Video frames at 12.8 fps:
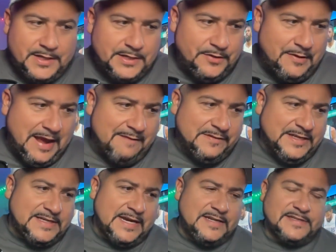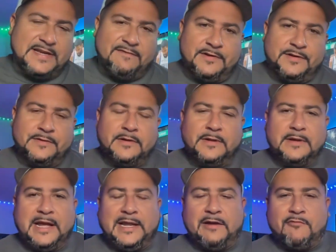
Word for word: You have the 10 and 7 LA